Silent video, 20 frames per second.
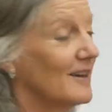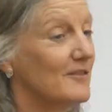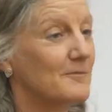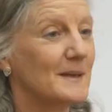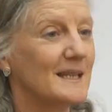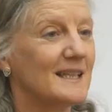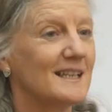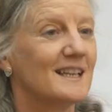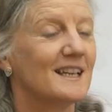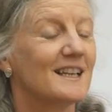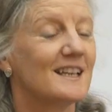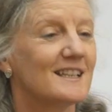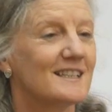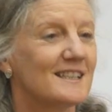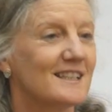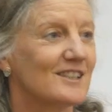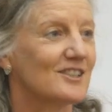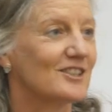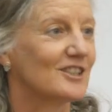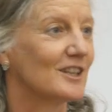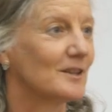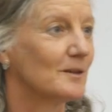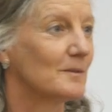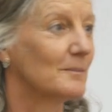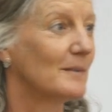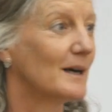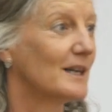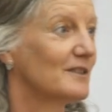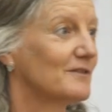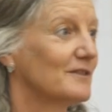I've been
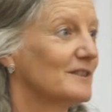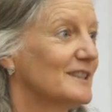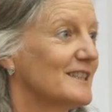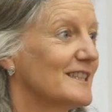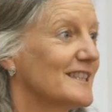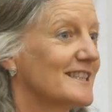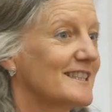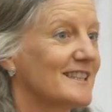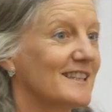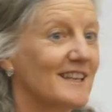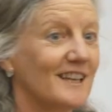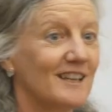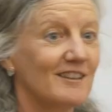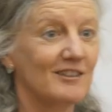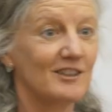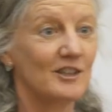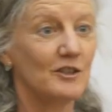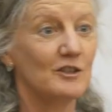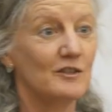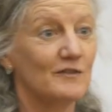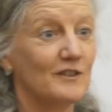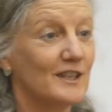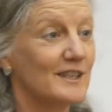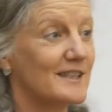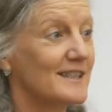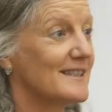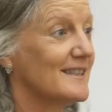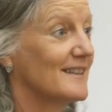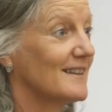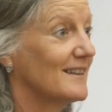teaching mindfulness here at the
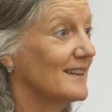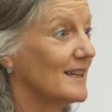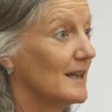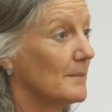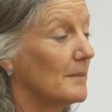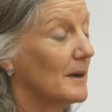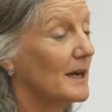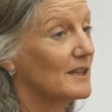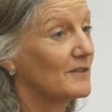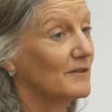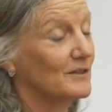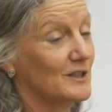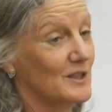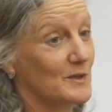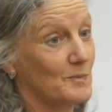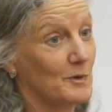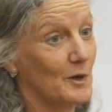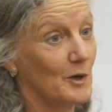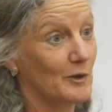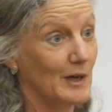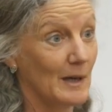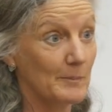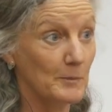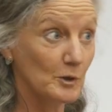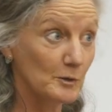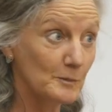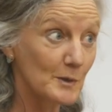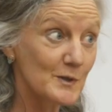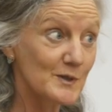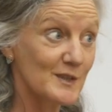university in a mindfulness program
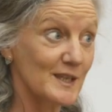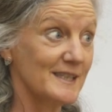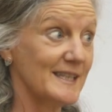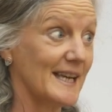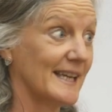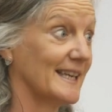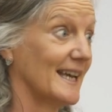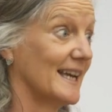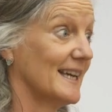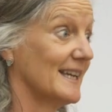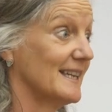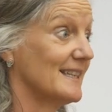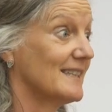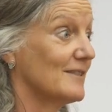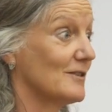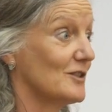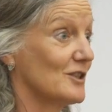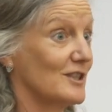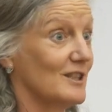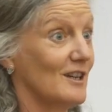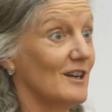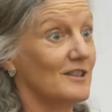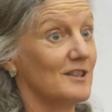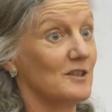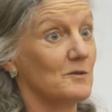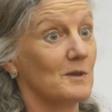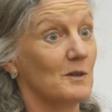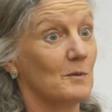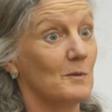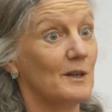almost a decade, which
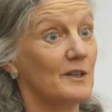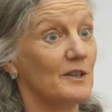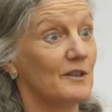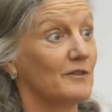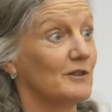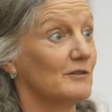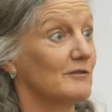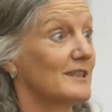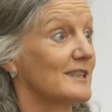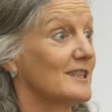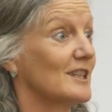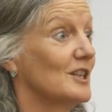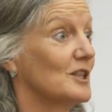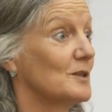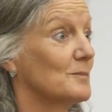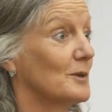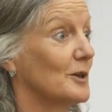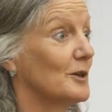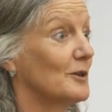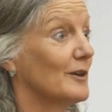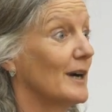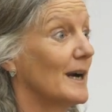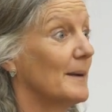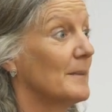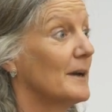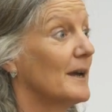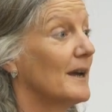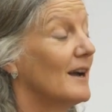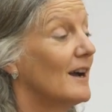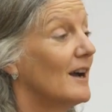started with a wonderful research
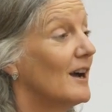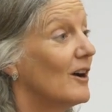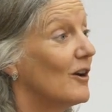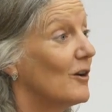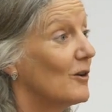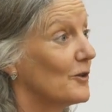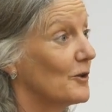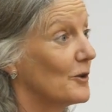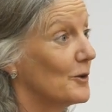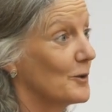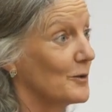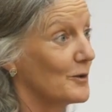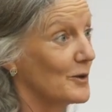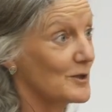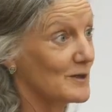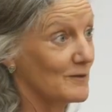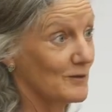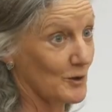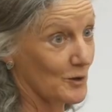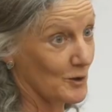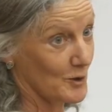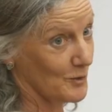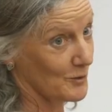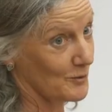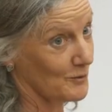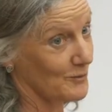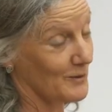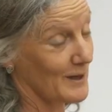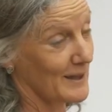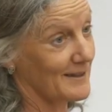program. Although those of you
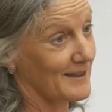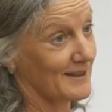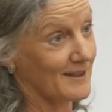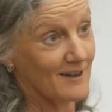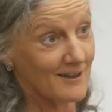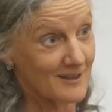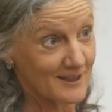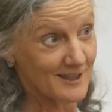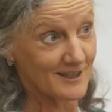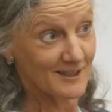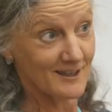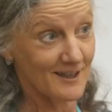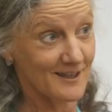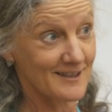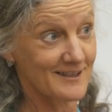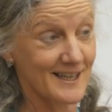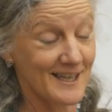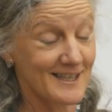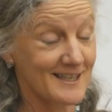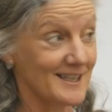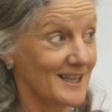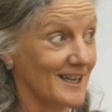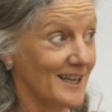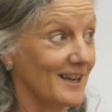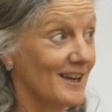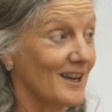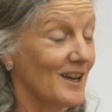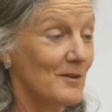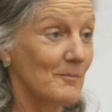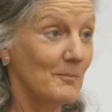who read The Guardian last
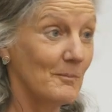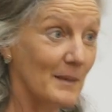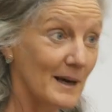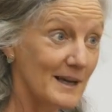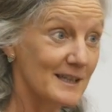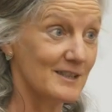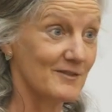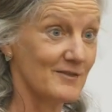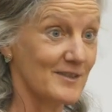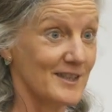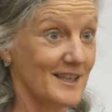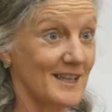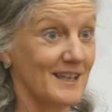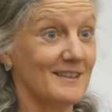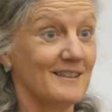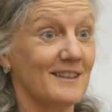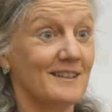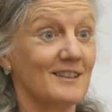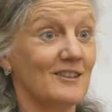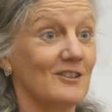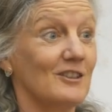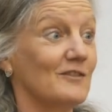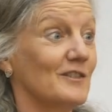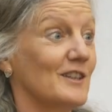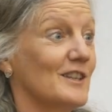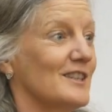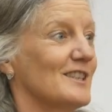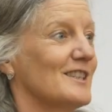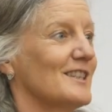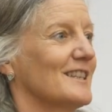Saturday might have seen that the
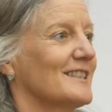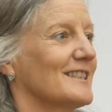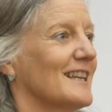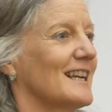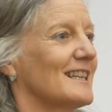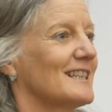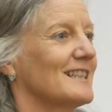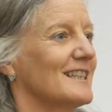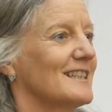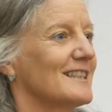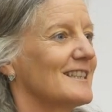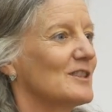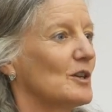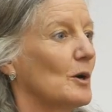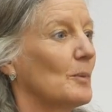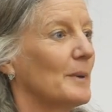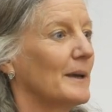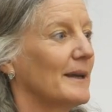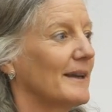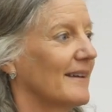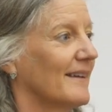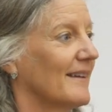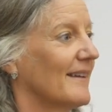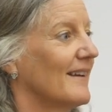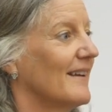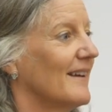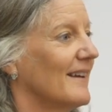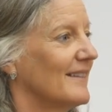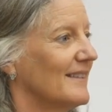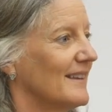university is actually stopping
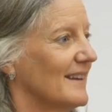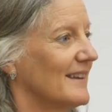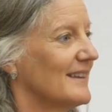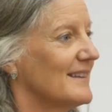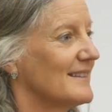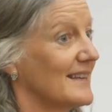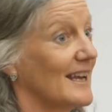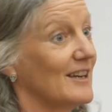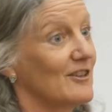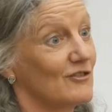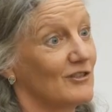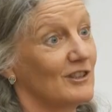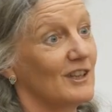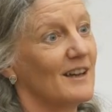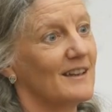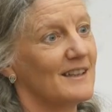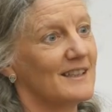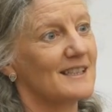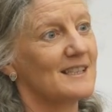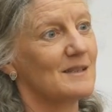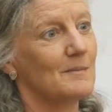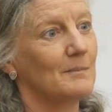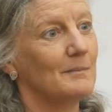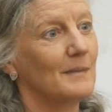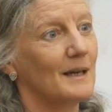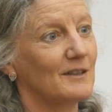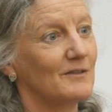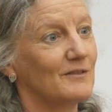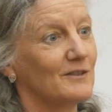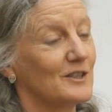the centralized
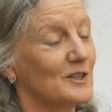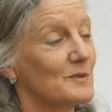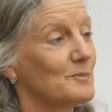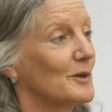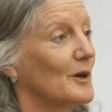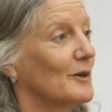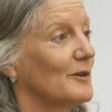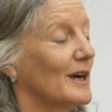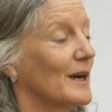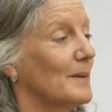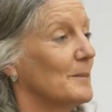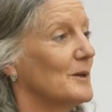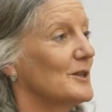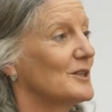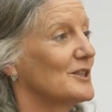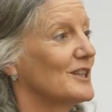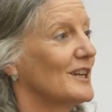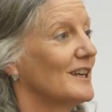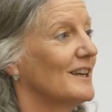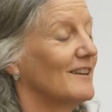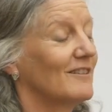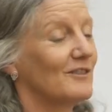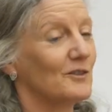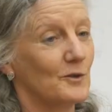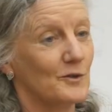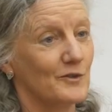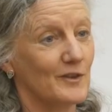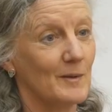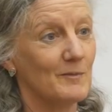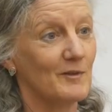mindfulness program, which of
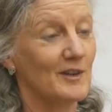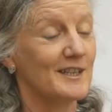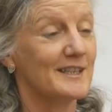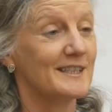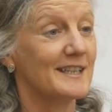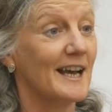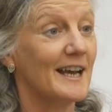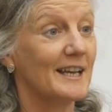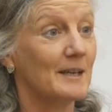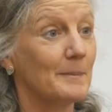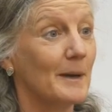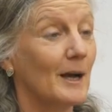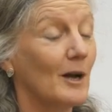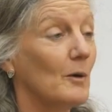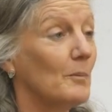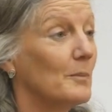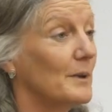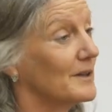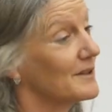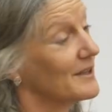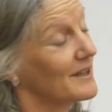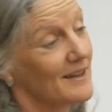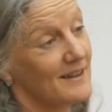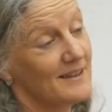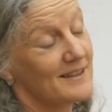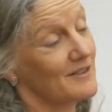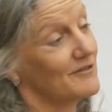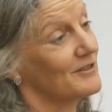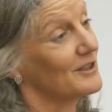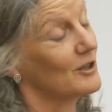course I'm very sad about, but
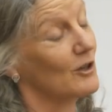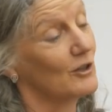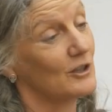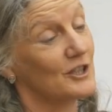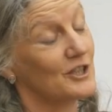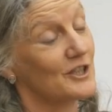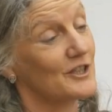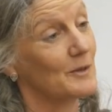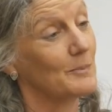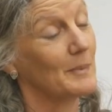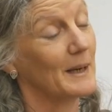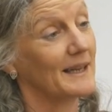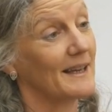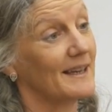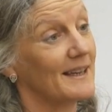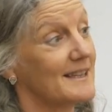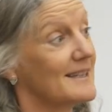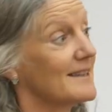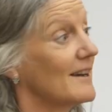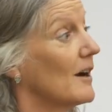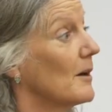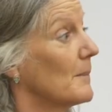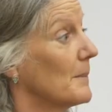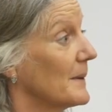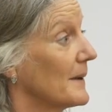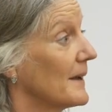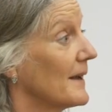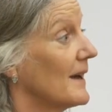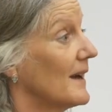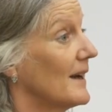different colleges are picking it up
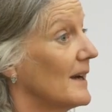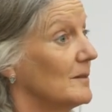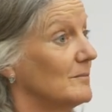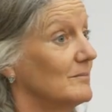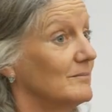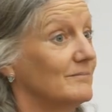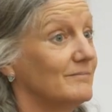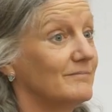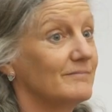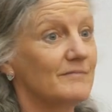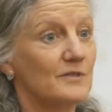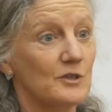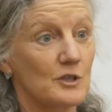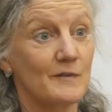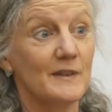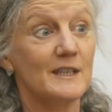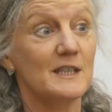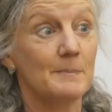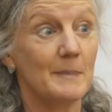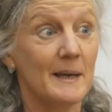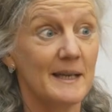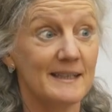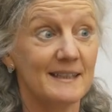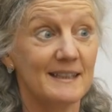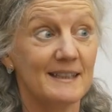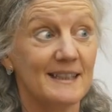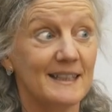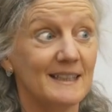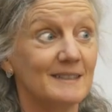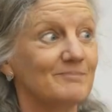sort of
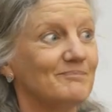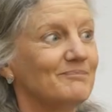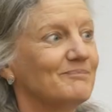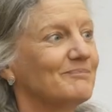independently.